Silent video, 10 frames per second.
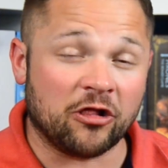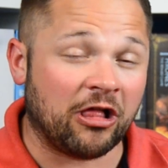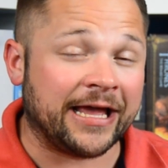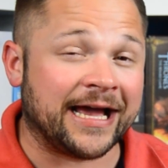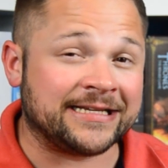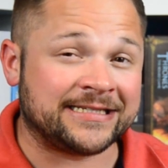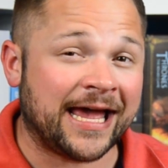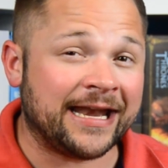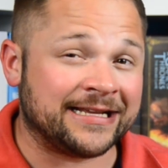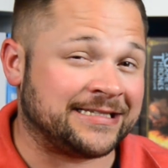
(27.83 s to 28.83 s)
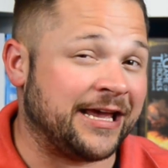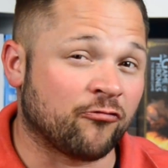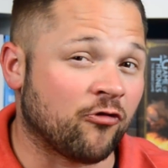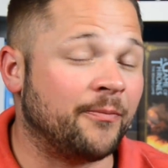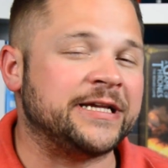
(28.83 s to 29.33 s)
Like I said, it's a
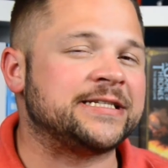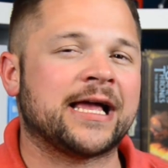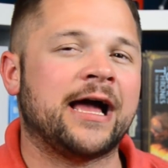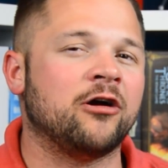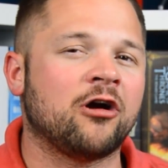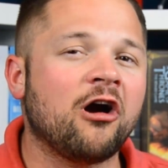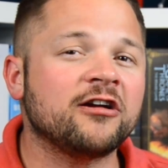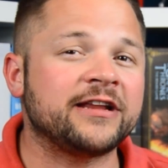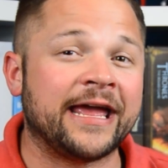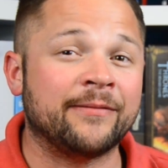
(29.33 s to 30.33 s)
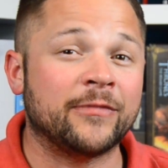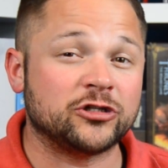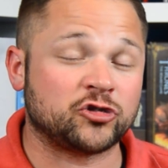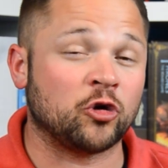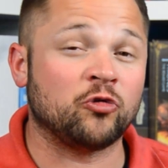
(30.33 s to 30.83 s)
rummy-style card game,
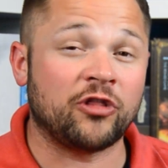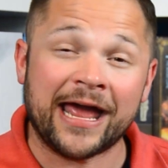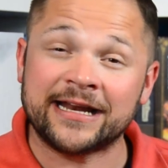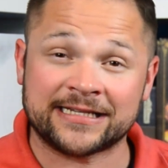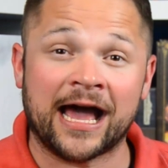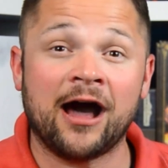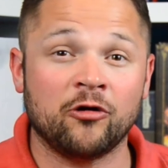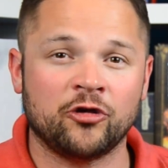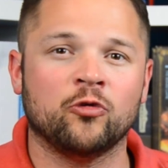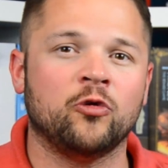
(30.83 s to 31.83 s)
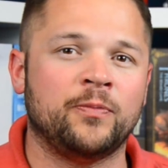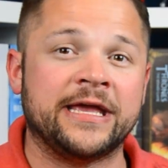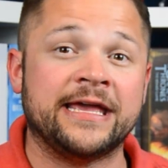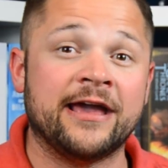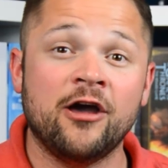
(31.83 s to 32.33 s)
so that is how you will
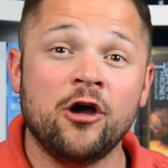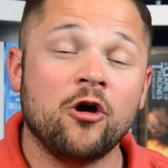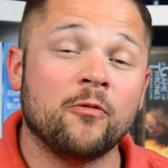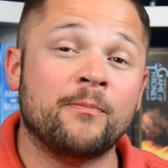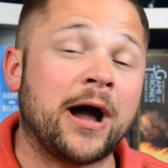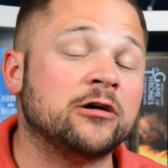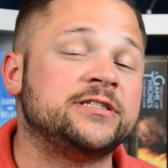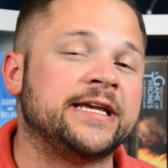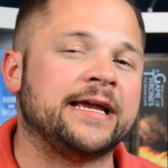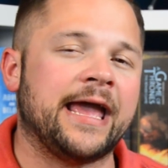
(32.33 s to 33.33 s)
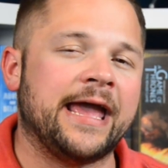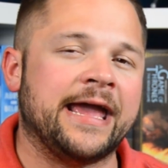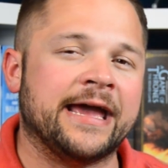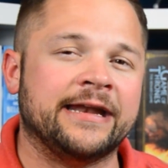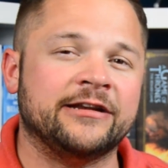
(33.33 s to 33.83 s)
be mounting
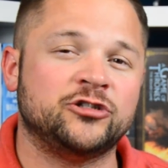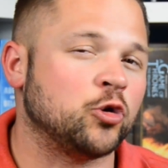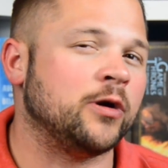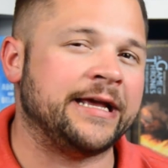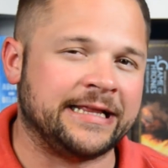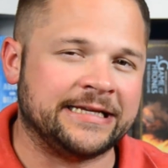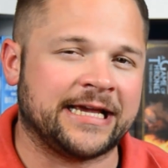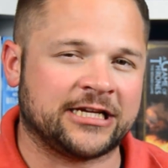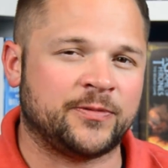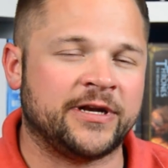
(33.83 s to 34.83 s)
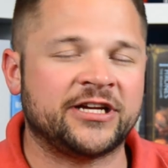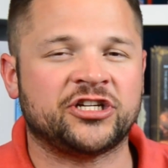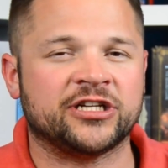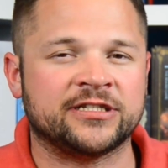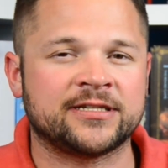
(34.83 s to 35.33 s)
and joining these
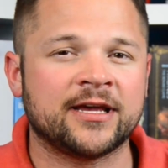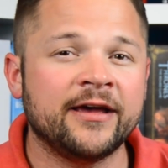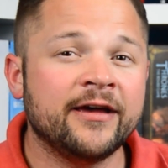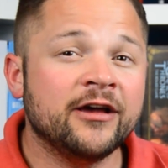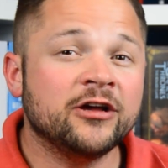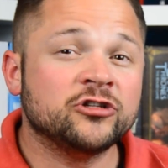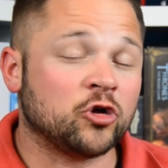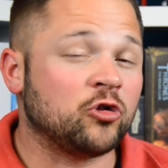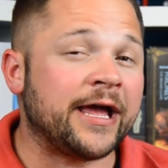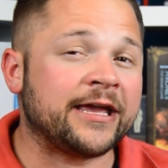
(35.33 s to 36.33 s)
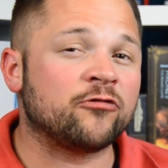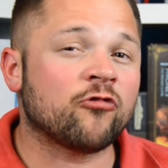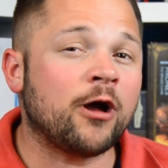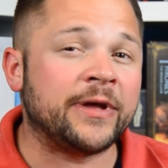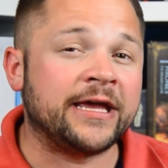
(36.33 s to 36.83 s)
expeditions. So like in
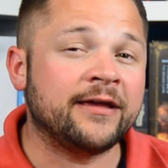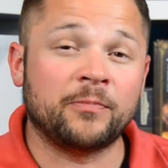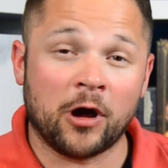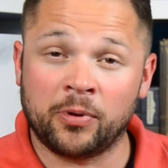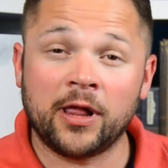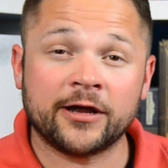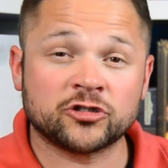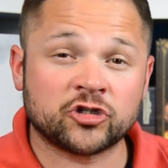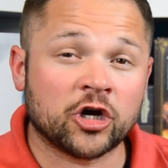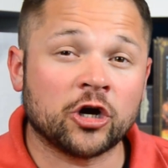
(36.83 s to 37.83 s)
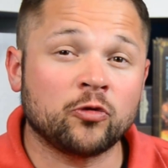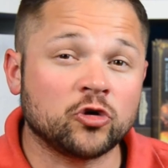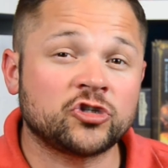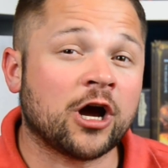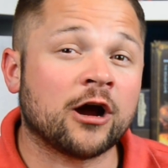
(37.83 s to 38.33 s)
rummy, a player's turn will
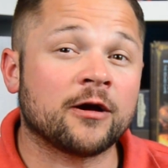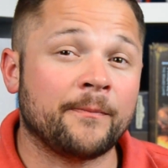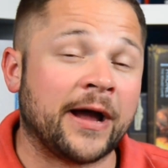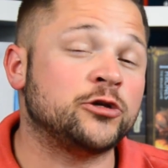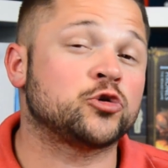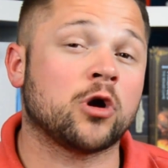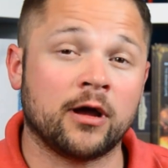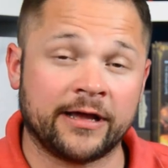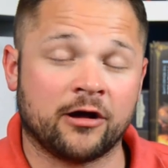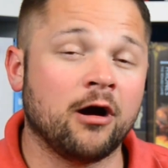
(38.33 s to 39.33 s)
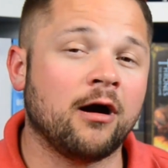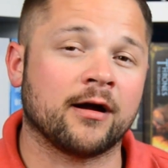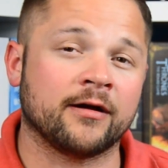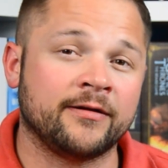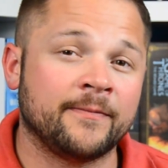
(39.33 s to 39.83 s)
start by drawing a
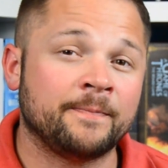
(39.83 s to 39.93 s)
card.